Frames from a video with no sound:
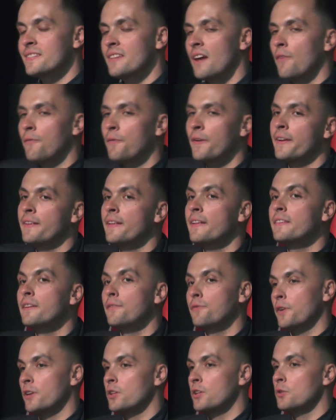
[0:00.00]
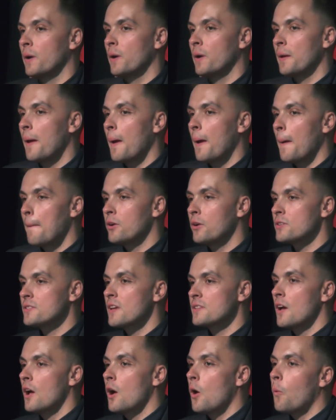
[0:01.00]
something in a different way,
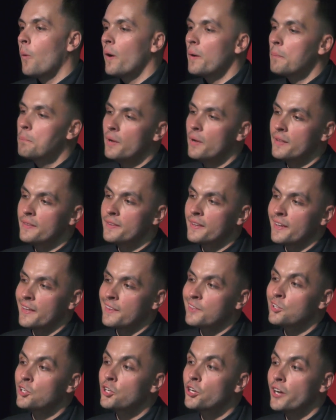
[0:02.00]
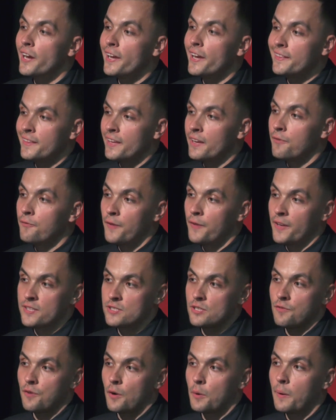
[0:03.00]
because while building and creating
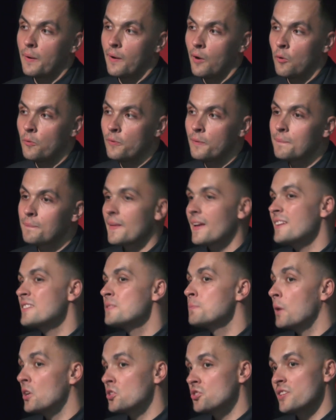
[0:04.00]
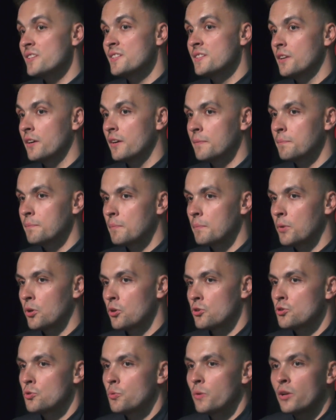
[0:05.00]
things of our own, it's much easier,
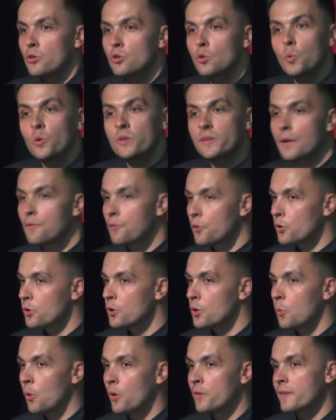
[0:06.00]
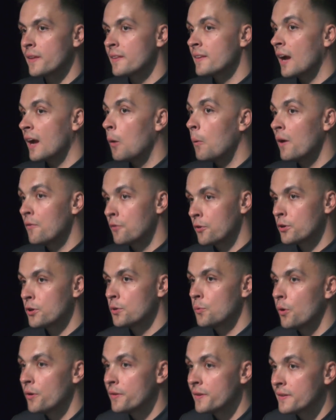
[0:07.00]
because you can do whatever you want and however
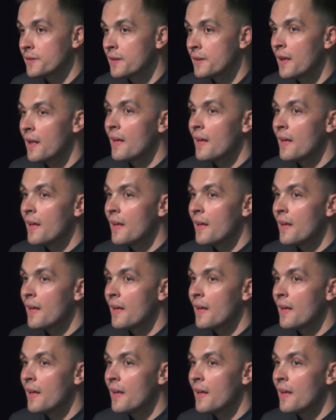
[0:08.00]
you want it.